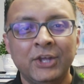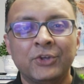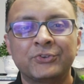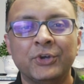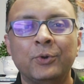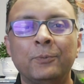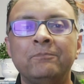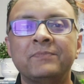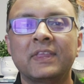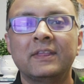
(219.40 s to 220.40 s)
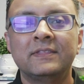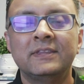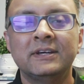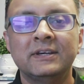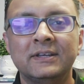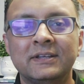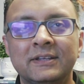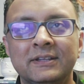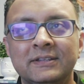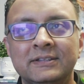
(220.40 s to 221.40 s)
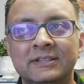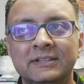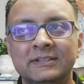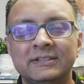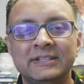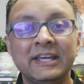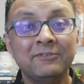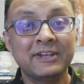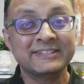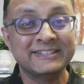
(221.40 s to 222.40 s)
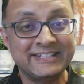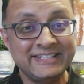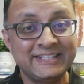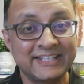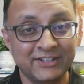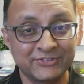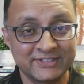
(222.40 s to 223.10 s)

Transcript: So the devil is in the details,